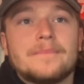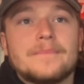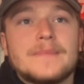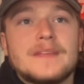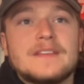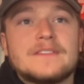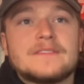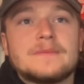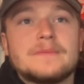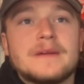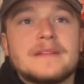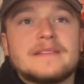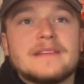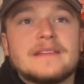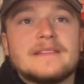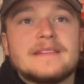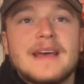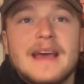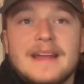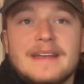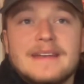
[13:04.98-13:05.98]
He submits a
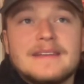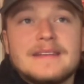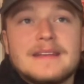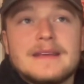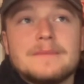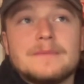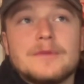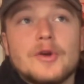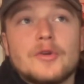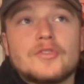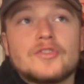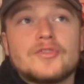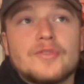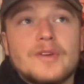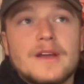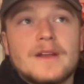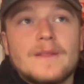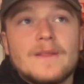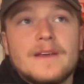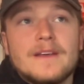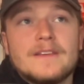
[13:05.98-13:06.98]
10-team
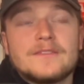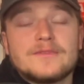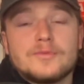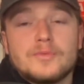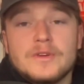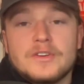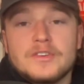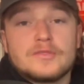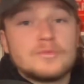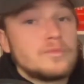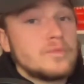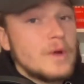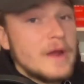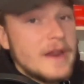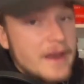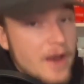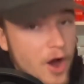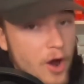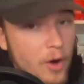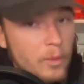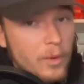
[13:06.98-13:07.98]
no-trade list, which we
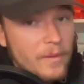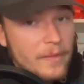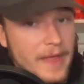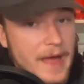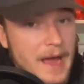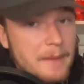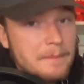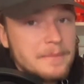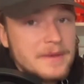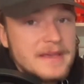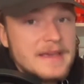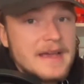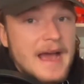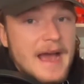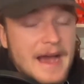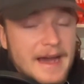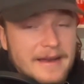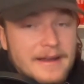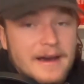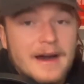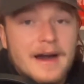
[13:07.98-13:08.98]
know will not be
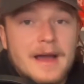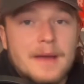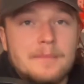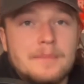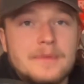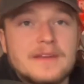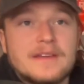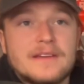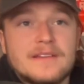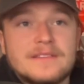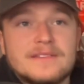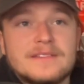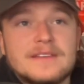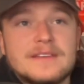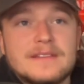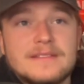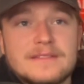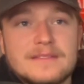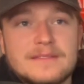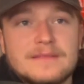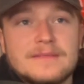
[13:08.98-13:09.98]
Anaheim because
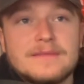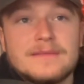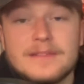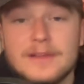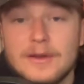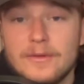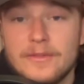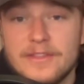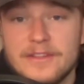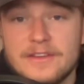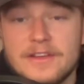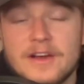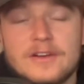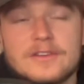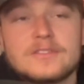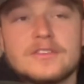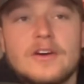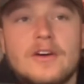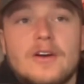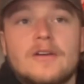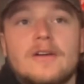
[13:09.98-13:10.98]
the
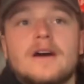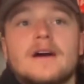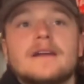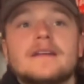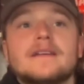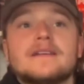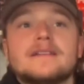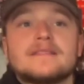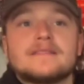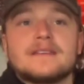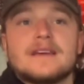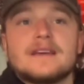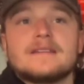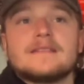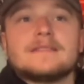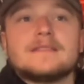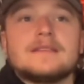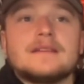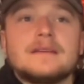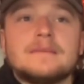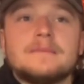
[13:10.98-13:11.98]
Ducks are on his
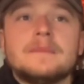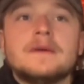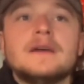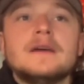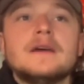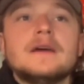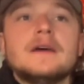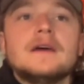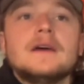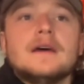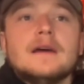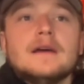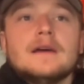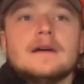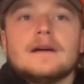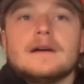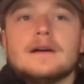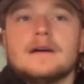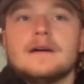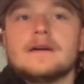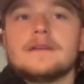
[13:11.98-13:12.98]
10-team
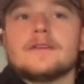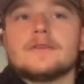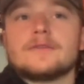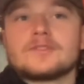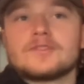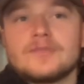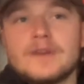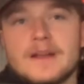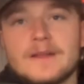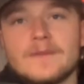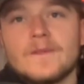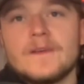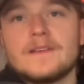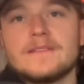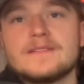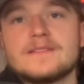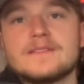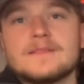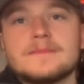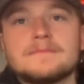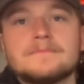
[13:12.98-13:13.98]
no-trade
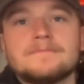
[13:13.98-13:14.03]
list.